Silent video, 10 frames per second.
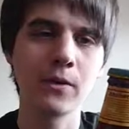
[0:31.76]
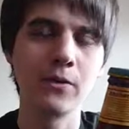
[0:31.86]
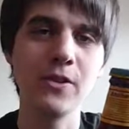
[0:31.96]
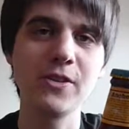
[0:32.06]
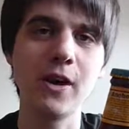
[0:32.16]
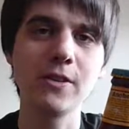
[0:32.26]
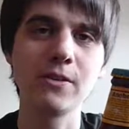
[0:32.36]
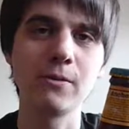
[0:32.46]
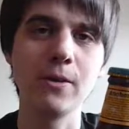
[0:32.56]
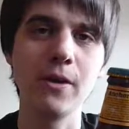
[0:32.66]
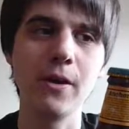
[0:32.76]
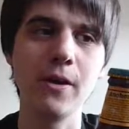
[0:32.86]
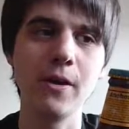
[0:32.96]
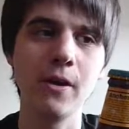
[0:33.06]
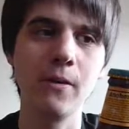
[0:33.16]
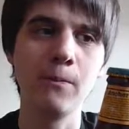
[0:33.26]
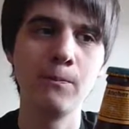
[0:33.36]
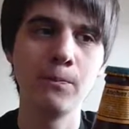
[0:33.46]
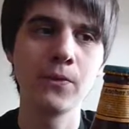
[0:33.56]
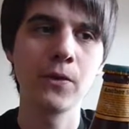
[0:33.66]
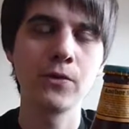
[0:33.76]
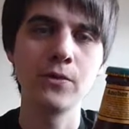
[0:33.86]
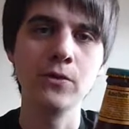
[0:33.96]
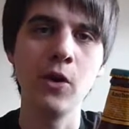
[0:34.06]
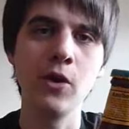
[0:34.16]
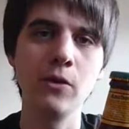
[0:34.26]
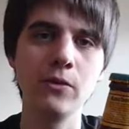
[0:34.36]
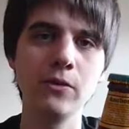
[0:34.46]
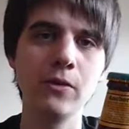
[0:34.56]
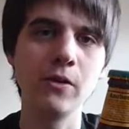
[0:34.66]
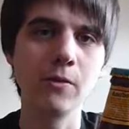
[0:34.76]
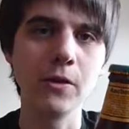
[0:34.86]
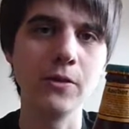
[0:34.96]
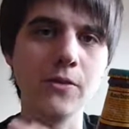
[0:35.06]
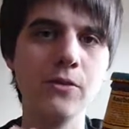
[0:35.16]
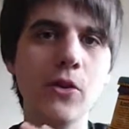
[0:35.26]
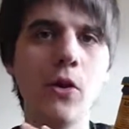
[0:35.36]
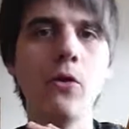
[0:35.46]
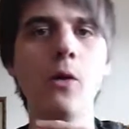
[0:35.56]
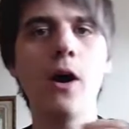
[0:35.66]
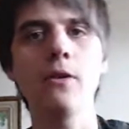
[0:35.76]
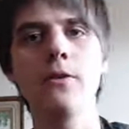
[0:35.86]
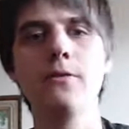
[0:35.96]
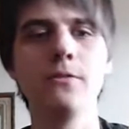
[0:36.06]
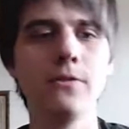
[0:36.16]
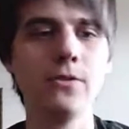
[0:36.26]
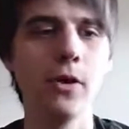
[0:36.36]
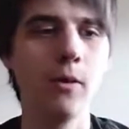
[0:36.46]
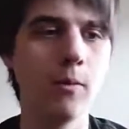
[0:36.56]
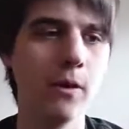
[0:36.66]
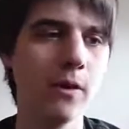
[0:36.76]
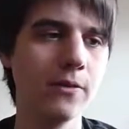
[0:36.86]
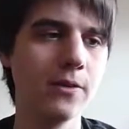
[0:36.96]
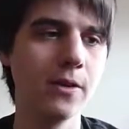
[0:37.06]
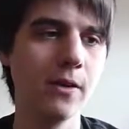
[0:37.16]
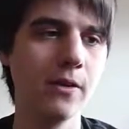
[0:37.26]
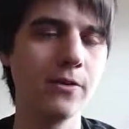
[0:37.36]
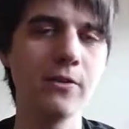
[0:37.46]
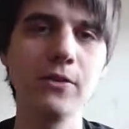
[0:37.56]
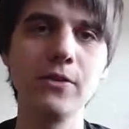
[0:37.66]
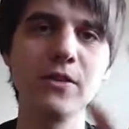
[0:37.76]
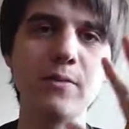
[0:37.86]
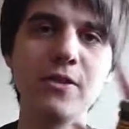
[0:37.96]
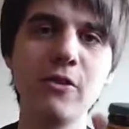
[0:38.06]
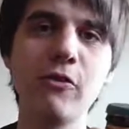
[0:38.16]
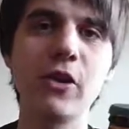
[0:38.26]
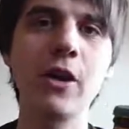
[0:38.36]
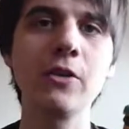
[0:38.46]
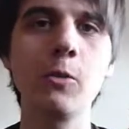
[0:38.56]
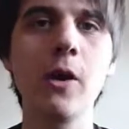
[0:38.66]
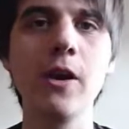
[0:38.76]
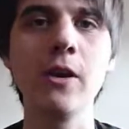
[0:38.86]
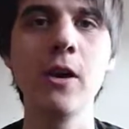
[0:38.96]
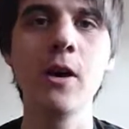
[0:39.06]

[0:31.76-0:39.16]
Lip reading: These guys are really they really know how to do the job, and they do it in a specific kind of way.